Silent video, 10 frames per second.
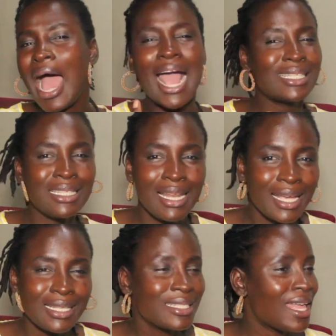acting
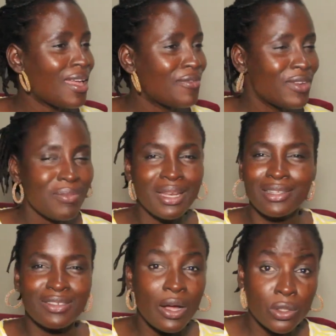like this every
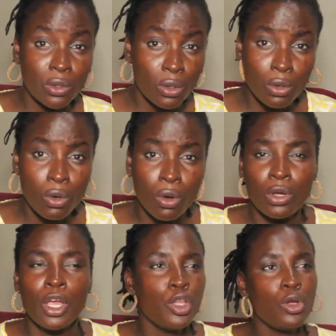minute round the clock,
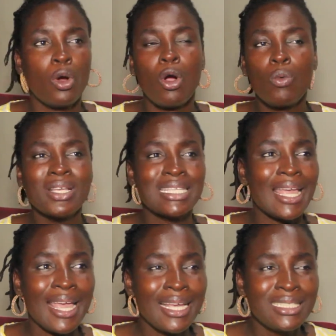you're always
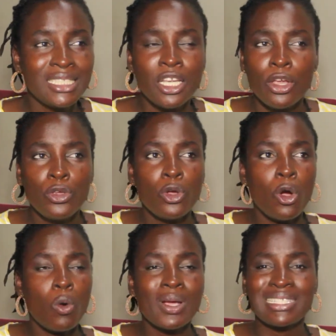edgy,
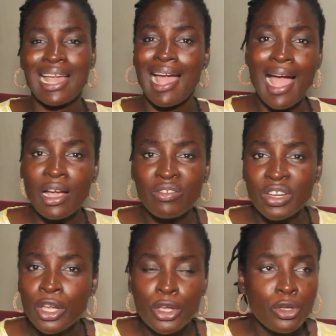you're always
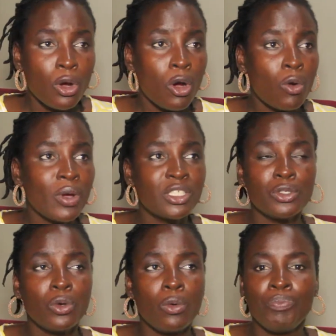angry, you're always,
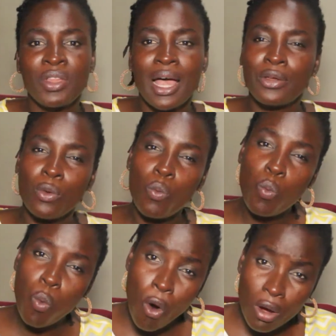at the
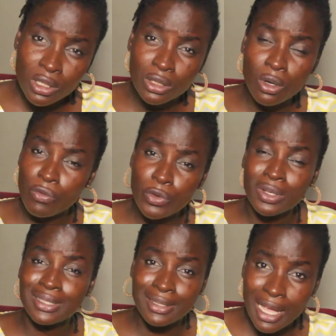worst of
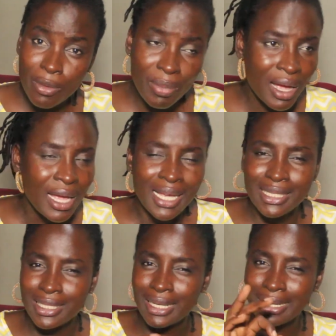your temper.
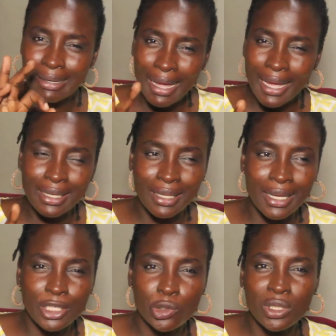It's a clear
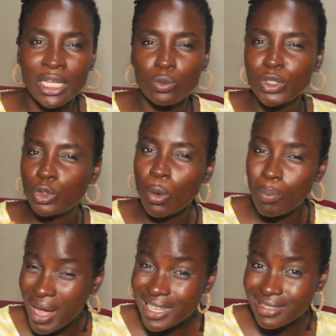indication that with your
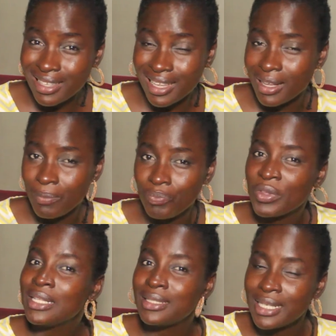partner,
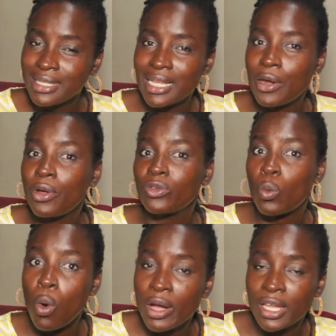things are not
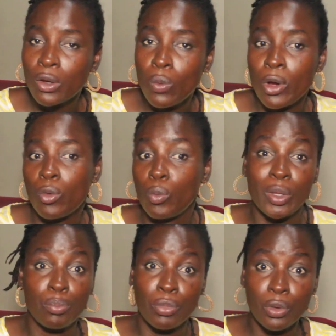working well
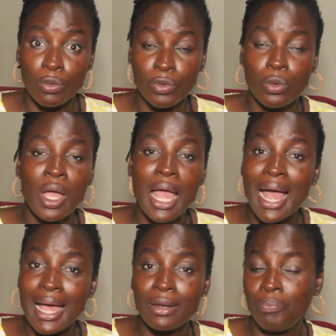with both of you.
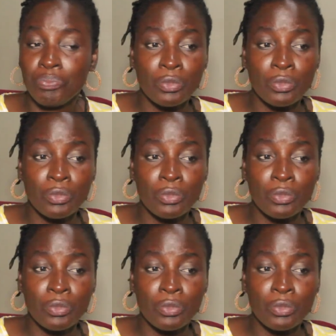And